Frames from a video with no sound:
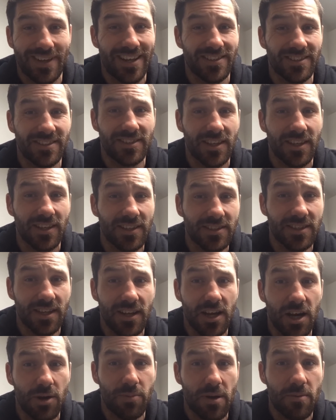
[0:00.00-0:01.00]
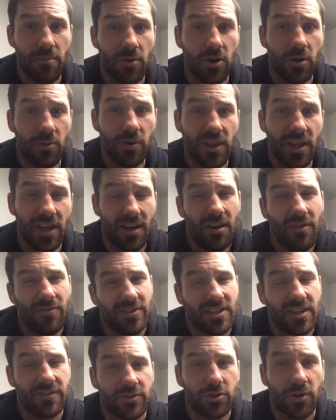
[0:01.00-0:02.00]
instincts a little bit more with it.
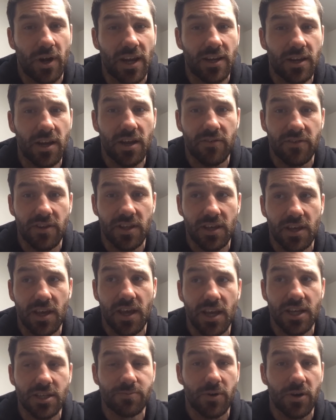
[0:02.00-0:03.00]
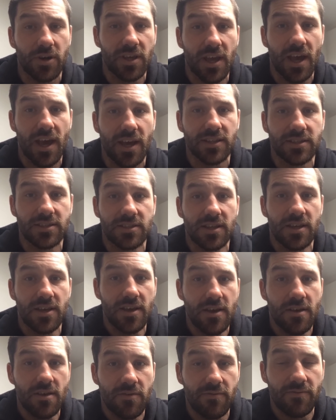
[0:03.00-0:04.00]
Obviously, I've trained it over the years, but yeah, it's
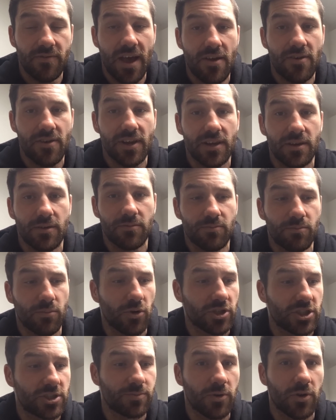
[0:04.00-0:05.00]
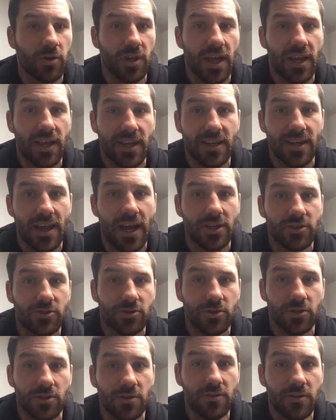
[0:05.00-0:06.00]
very much more like a
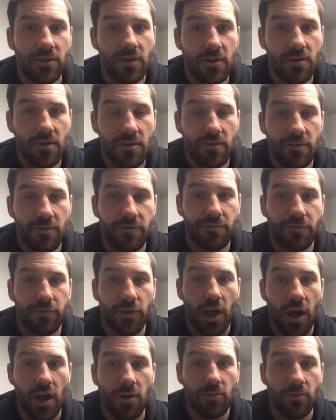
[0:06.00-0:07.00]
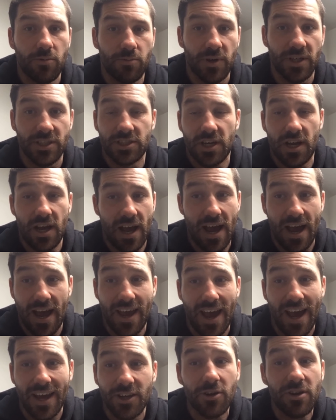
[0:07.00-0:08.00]
natural flow, which
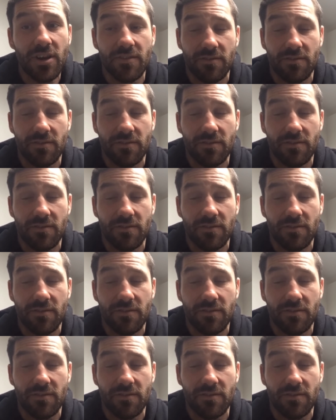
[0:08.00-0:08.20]
I